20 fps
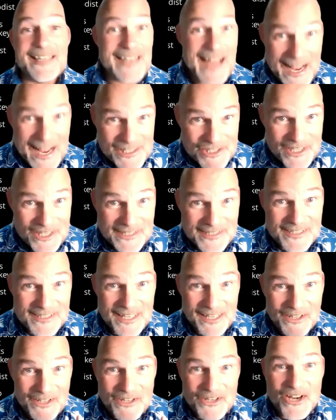Not just
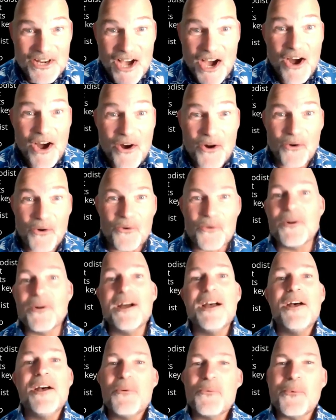to know
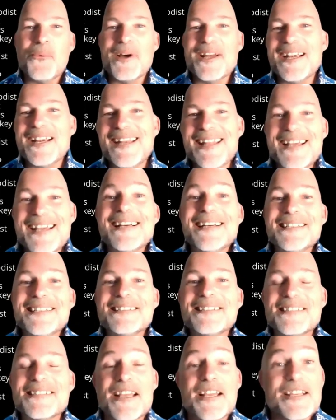what it
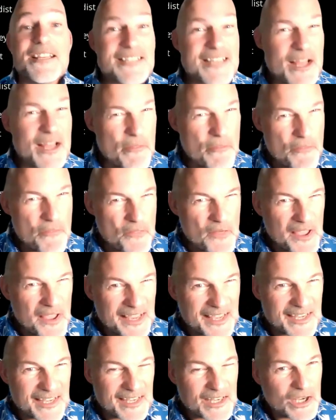is to
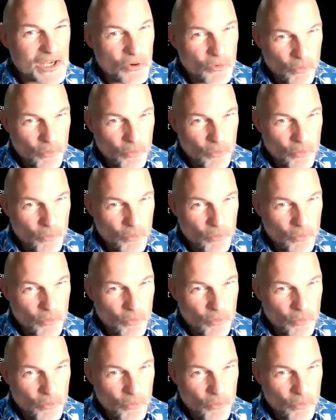think